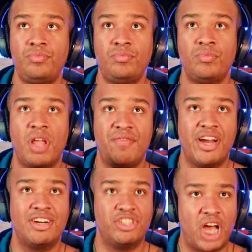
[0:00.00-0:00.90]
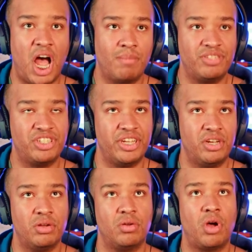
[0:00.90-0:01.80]
their jobs
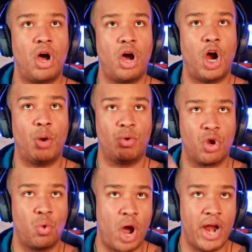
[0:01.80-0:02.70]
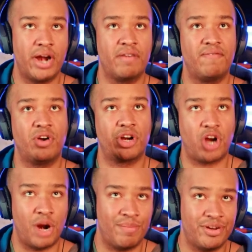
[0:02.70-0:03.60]
still are required for
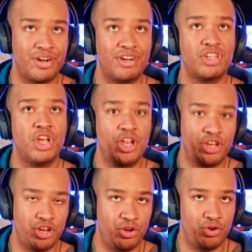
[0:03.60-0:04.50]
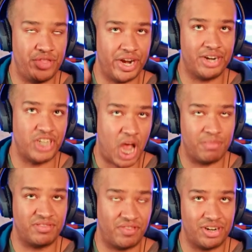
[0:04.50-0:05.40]
carpenters to do their jobs
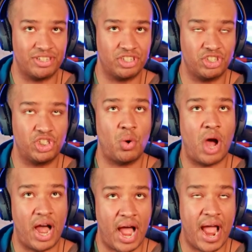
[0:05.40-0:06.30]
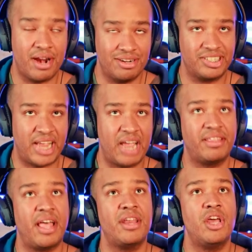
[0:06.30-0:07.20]
first. And so I understand
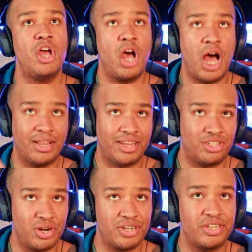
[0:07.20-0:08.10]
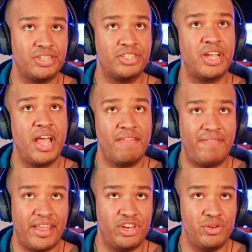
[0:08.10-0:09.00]
that electricians they
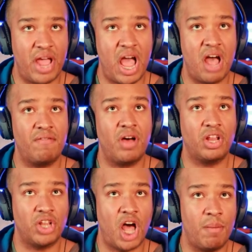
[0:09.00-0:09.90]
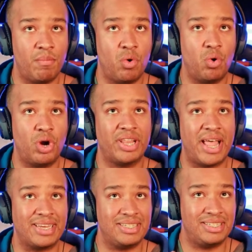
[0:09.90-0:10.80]
do have a lot more like
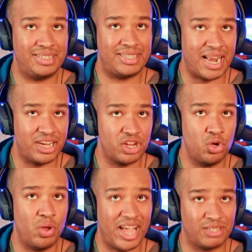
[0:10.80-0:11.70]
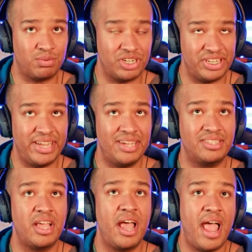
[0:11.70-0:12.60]
technical expertise
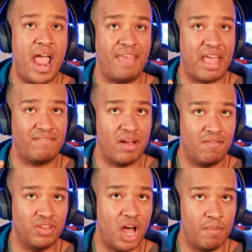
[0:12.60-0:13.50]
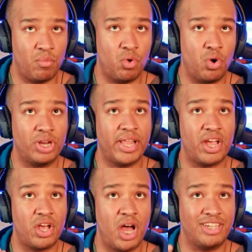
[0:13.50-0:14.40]
and they have to have a lot more like
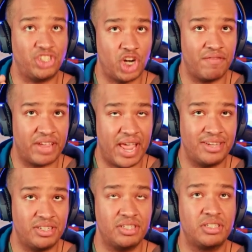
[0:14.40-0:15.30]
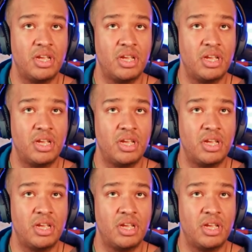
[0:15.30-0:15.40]
uh, certifications